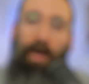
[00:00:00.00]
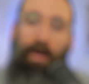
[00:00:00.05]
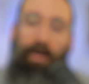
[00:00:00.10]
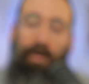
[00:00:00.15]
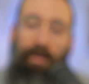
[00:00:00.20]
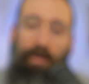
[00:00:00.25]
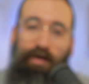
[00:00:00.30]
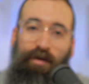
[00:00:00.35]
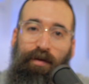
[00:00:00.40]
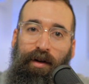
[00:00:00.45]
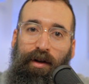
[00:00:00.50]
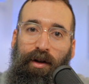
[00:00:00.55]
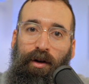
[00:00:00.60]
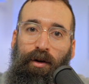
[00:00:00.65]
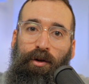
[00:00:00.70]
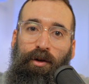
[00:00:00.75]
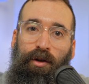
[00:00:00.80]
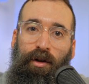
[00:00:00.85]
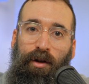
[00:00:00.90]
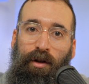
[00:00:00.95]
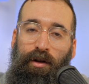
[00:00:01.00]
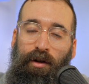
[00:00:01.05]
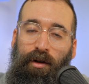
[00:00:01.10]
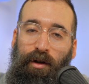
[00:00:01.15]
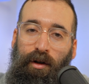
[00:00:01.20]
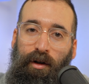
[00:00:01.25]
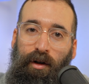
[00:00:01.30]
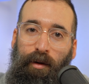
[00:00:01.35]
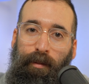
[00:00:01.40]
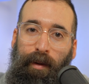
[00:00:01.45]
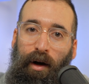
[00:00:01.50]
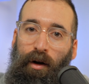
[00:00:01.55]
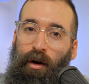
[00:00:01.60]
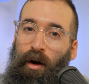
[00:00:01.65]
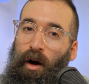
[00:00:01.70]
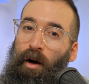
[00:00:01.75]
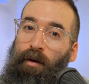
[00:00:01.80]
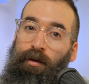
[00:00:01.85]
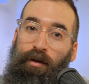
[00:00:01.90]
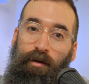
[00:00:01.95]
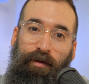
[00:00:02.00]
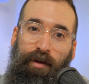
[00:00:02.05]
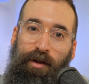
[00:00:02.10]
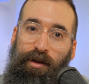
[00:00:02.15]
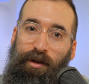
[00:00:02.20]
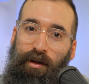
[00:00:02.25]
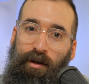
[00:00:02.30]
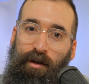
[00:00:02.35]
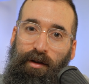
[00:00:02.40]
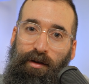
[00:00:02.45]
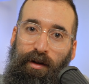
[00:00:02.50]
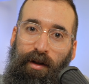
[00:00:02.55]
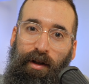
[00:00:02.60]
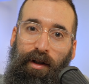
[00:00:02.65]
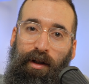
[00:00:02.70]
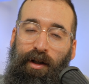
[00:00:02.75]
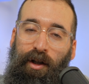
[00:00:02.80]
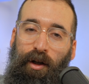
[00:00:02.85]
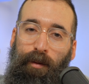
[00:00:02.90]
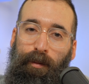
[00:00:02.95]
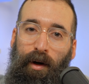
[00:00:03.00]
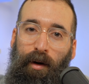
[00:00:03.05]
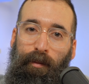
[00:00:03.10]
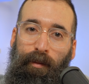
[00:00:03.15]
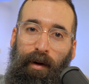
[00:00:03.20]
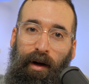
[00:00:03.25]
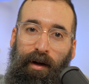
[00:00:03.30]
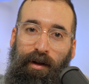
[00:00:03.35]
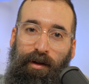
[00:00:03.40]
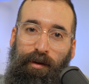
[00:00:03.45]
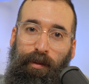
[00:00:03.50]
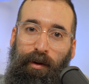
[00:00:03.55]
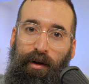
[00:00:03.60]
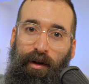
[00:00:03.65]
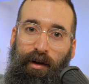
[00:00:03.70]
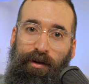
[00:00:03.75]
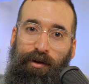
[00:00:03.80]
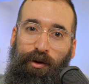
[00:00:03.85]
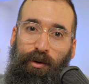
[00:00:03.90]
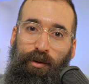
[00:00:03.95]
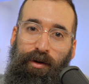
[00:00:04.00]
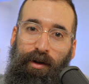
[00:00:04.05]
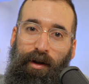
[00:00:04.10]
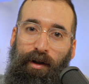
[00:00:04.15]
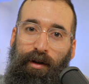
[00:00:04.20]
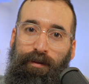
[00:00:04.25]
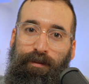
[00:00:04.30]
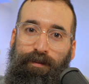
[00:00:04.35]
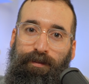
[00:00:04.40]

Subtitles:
end of this video, you're going to learn about all of the features and then hear about my experience using it.